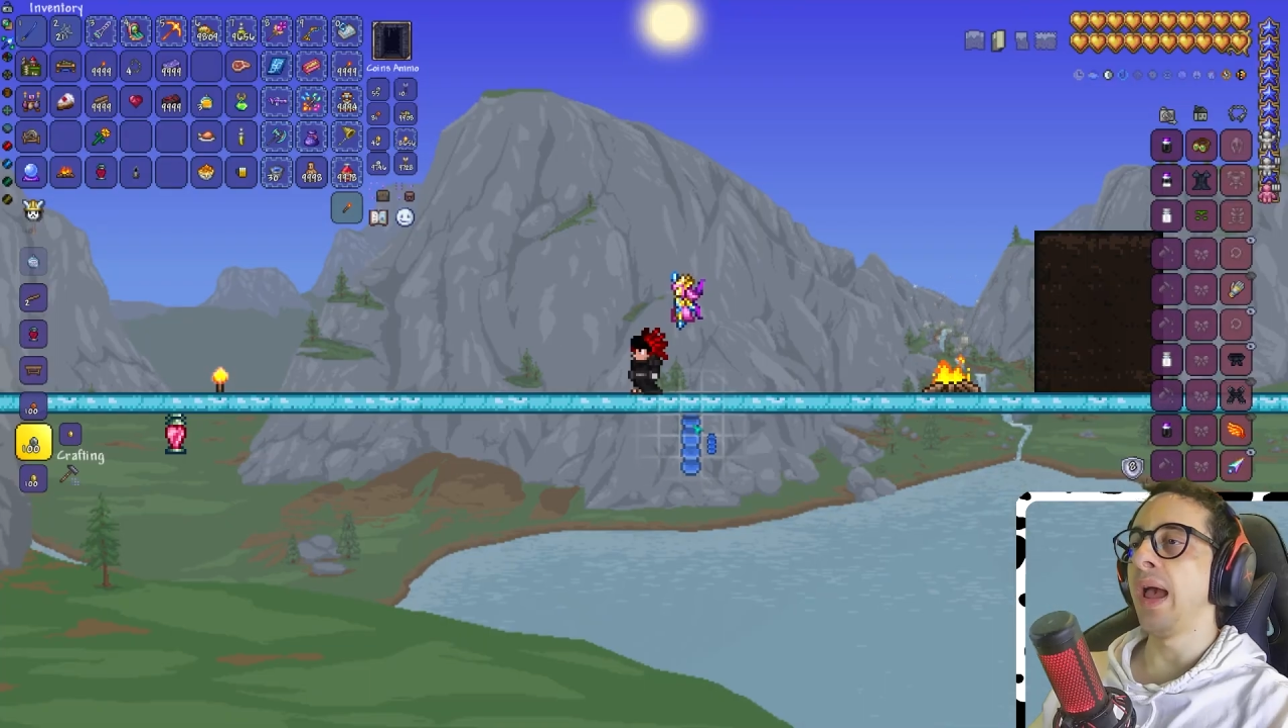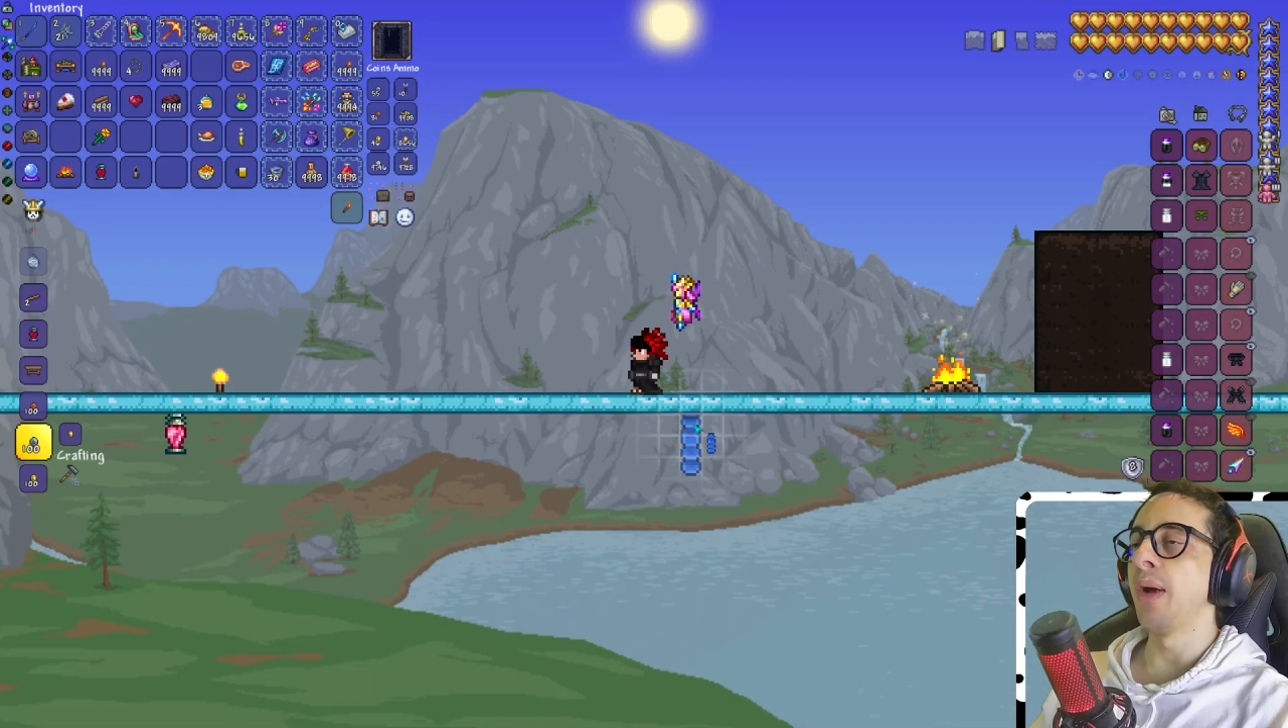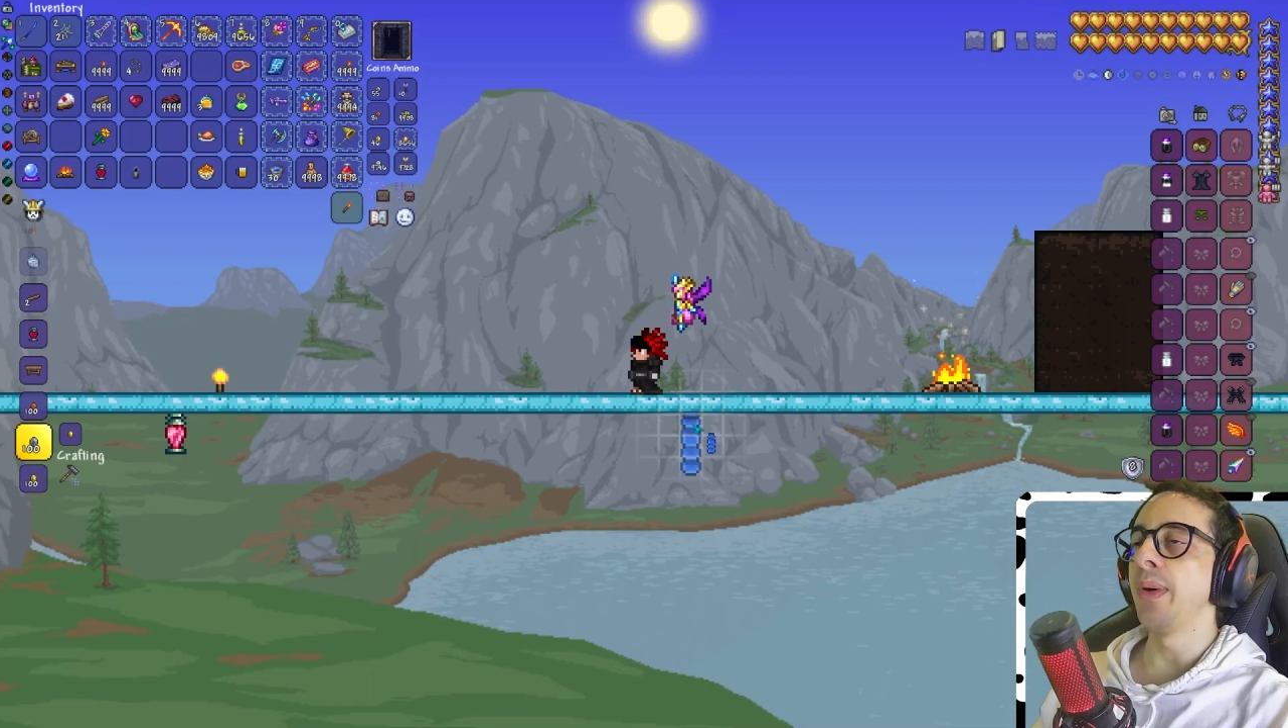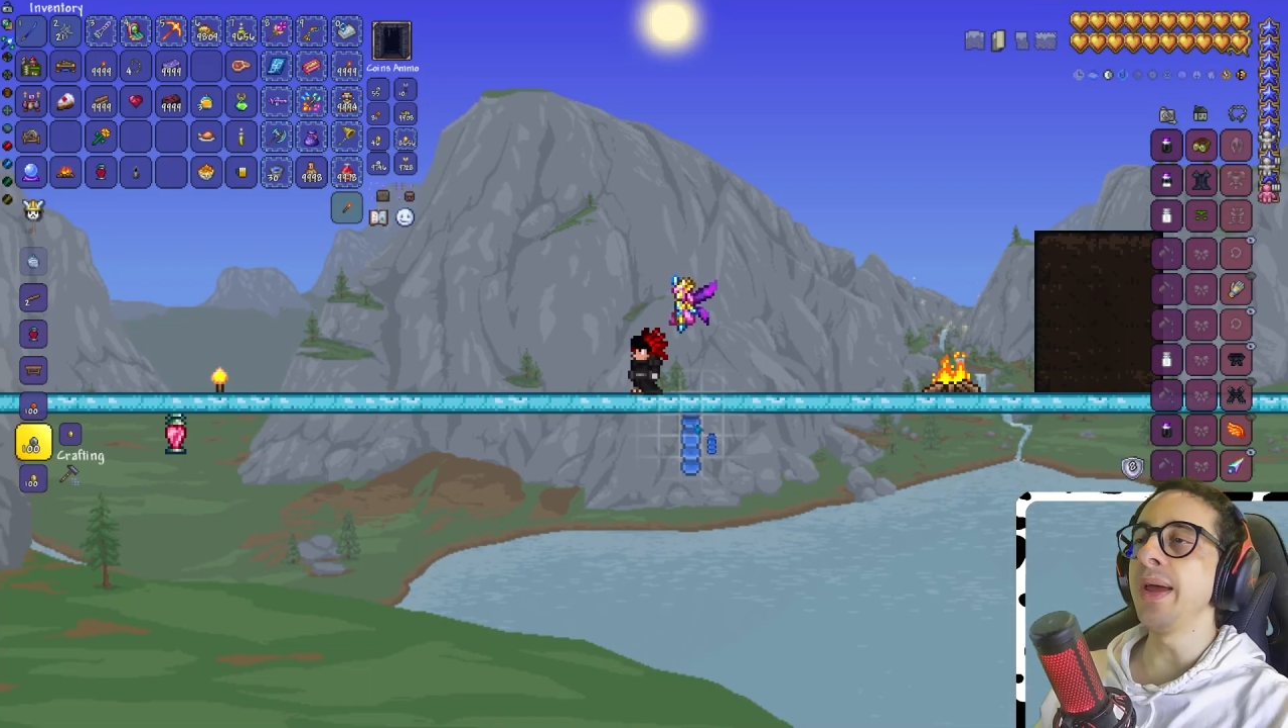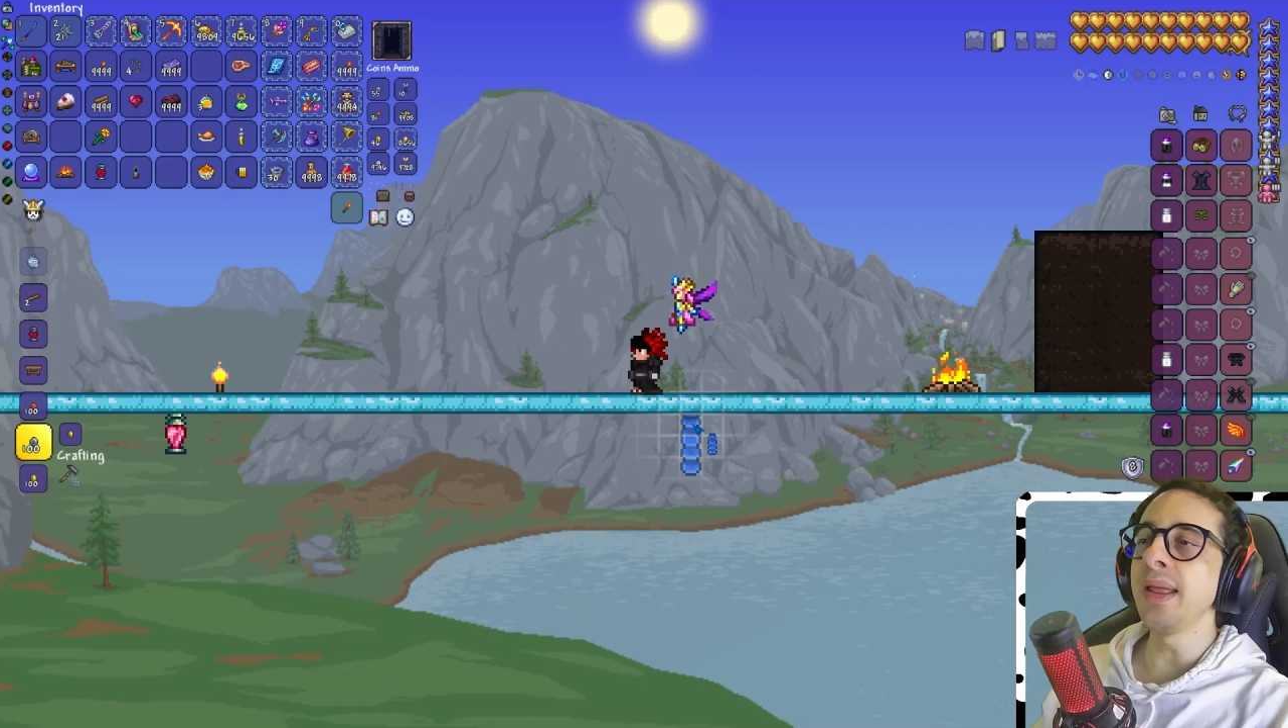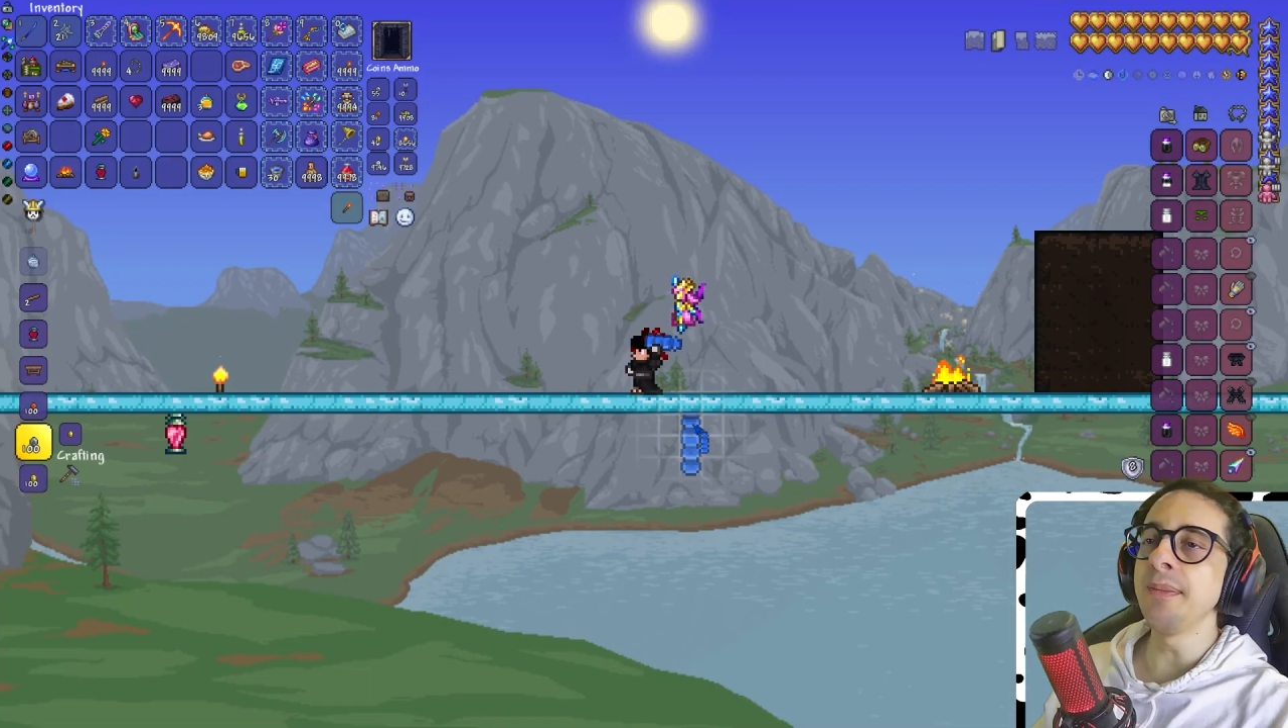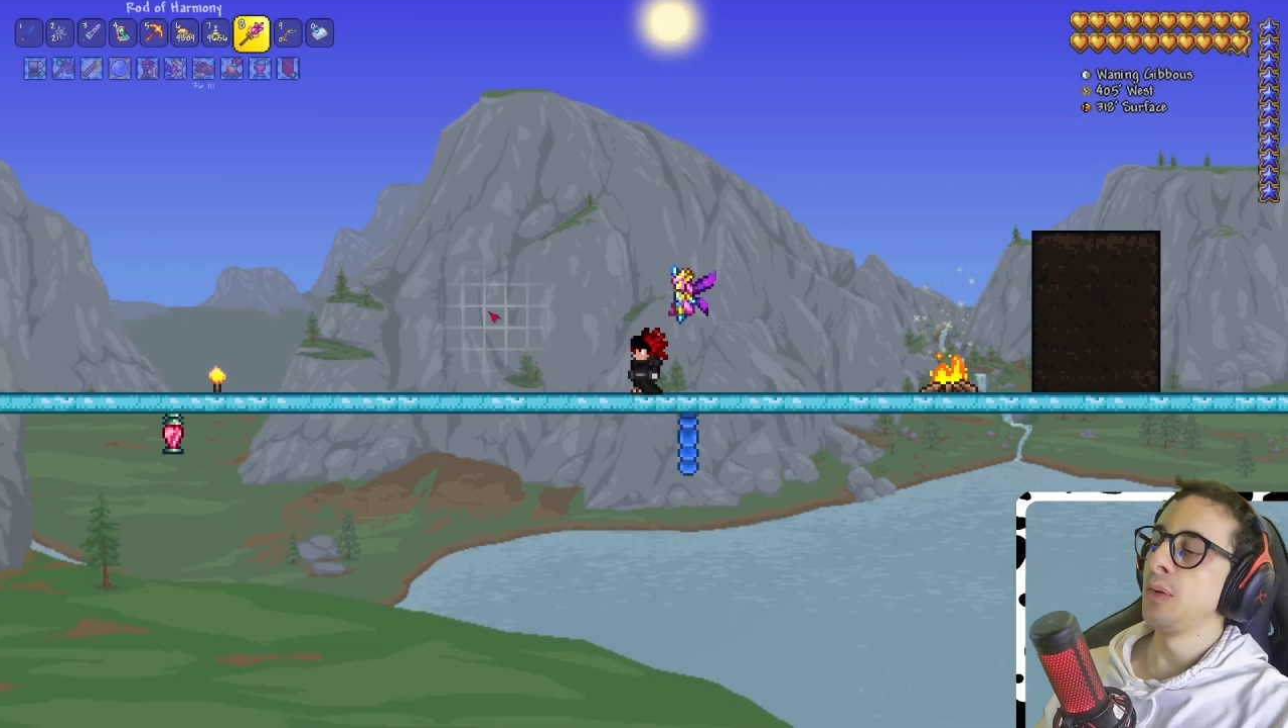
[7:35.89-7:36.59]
arena,